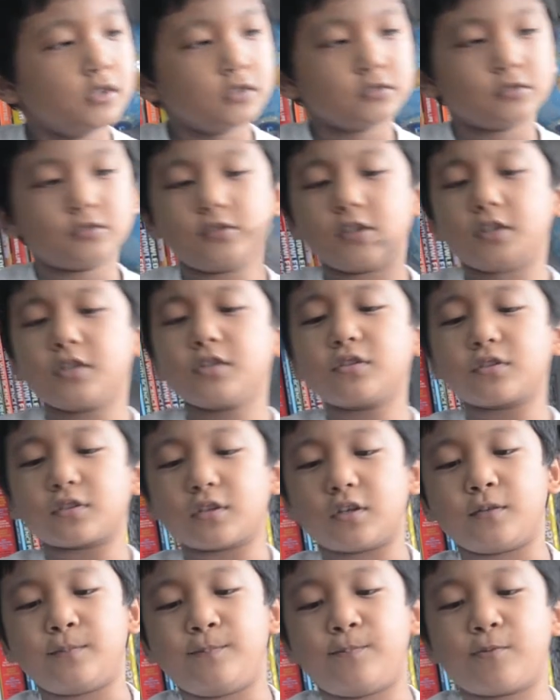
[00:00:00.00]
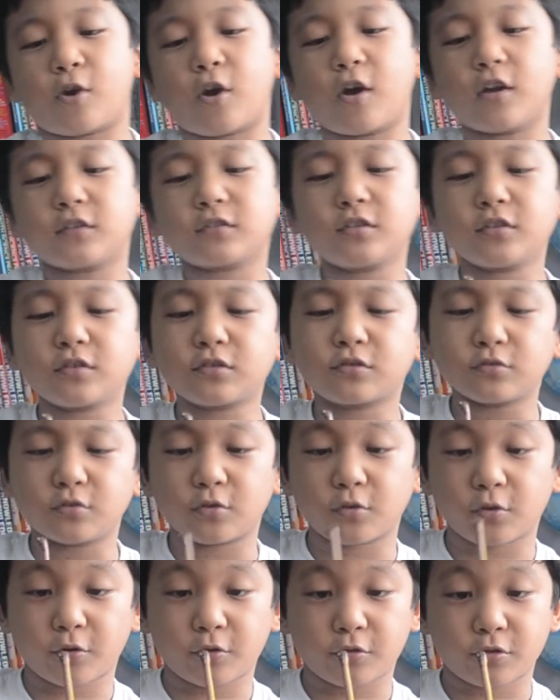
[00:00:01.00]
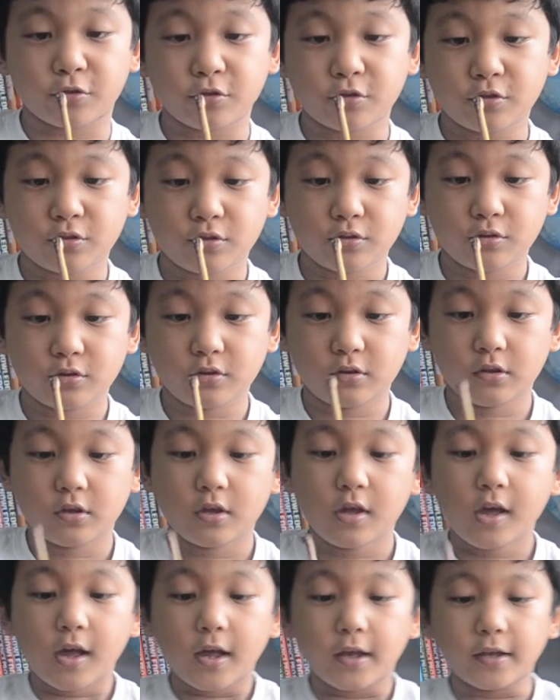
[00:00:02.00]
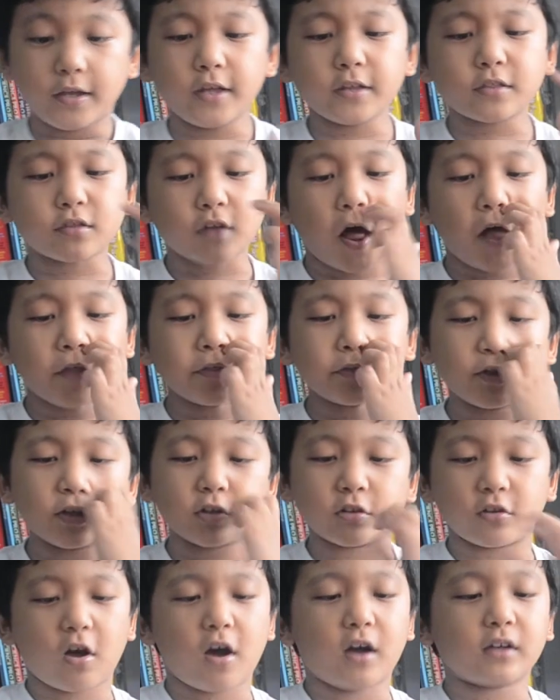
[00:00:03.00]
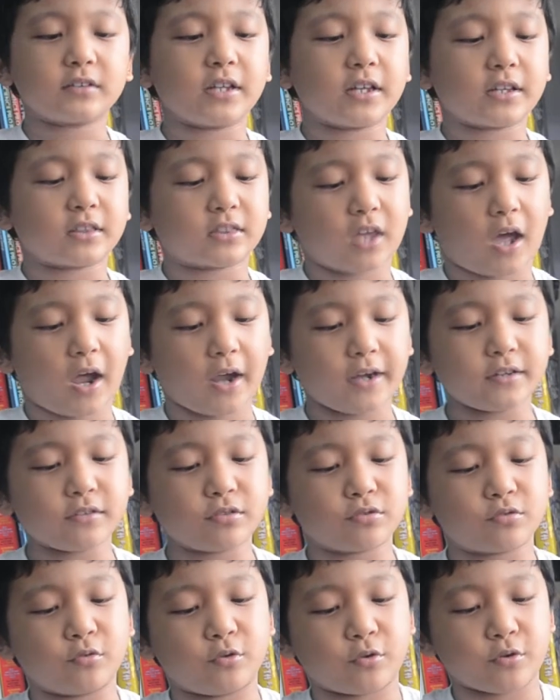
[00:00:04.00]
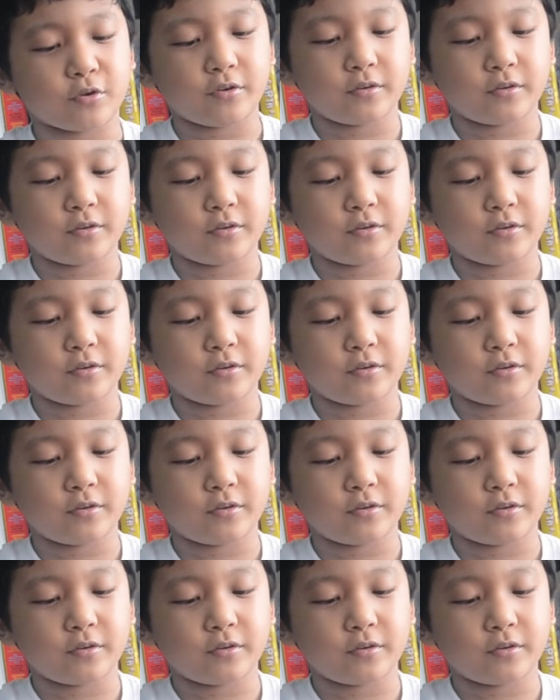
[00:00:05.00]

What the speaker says: This is Brontosaurus. It's also a long-necked dinosaur.